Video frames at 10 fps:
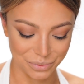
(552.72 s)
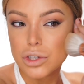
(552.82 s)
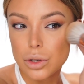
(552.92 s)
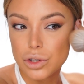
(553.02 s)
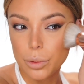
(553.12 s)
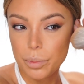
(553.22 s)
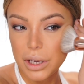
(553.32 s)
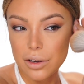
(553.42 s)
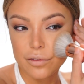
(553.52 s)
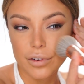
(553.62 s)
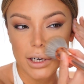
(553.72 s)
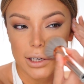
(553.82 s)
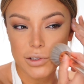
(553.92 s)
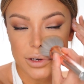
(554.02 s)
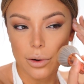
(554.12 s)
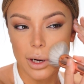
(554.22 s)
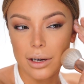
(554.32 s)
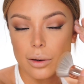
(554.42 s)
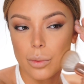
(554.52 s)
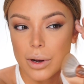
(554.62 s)
So don't be afraid to go
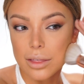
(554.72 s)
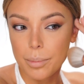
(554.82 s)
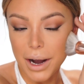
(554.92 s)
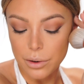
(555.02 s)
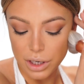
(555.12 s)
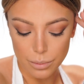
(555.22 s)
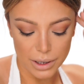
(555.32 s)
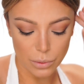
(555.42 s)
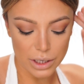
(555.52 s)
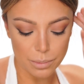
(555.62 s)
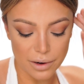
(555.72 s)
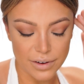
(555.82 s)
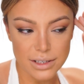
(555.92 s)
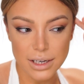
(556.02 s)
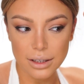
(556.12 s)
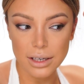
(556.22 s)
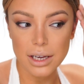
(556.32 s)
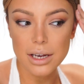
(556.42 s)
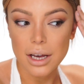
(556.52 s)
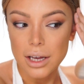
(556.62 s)
in with powder. By the way, the buffing
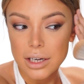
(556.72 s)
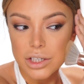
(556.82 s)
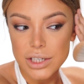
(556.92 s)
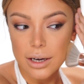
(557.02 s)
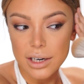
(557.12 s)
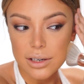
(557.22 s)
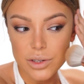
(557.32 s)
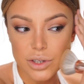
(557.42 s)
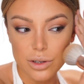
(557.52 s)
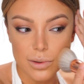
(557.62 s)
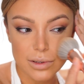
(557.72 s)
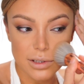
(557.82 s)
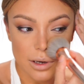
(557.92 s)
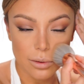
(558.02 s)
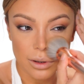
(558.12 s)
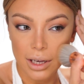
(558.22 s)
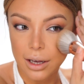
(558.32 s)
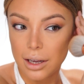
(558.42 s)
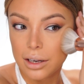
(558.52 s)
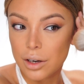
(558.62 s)
technique, shout out to
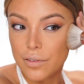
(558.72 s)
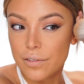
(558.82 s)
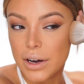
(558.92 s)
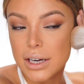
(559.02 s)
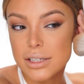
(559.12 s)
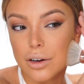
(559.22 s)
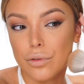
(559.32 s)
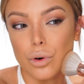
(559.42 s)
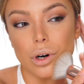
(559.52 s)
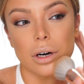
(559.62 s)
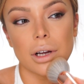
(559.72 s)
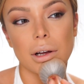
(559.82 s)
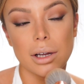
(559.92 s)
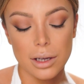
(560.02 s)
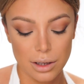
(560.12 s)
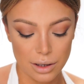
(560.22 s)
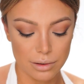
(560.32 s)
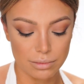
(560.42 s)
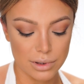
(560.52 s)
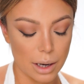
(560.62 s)
Sonia and Faiza for
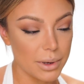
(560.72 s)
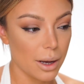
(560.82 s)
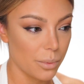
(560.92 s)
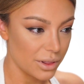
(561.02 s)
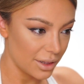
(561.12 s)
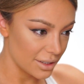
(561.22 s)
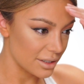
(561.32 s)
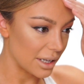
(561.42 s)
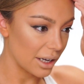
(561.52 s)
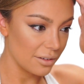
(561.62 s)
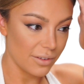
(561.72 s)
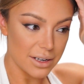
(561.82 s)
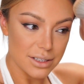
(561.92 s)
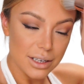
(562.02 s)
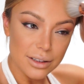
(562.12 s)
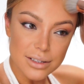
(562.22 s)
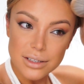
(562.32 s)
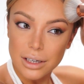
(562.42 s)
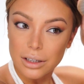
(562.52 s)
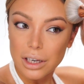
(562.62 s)
coming up with this, like inventing this
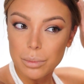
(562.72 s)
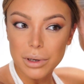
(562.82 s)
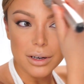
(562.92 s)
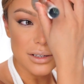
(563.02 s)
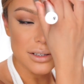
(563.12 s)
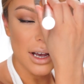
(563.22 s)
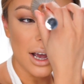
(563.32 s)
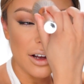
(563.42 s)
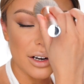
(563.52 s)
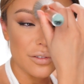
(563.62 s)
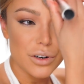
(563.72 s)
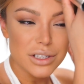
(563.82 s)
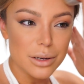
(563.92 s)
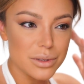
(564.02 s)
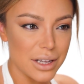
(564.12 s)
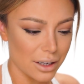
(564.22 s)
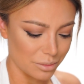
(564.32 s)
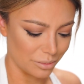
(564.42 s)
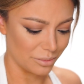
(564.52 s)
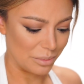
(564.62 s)
technique, because at first I was like,
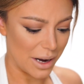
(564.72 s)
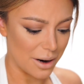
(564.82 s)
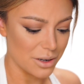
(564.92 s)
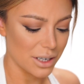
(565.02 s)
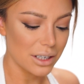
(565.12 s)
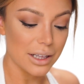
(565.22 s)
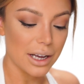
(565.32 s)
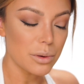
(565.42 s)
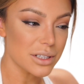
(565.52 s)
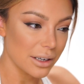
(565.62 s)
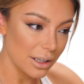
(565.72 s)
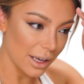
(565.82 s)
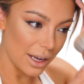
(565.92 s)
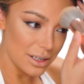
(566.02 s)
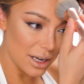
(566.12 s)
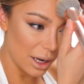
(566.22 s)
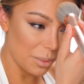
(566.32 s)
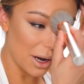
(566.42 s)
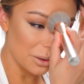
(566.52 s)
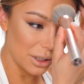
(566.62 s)
powder, like I was kind of like
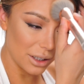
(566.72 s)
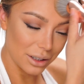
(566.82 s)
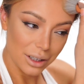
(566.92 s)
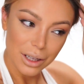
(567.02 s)
anti-powder,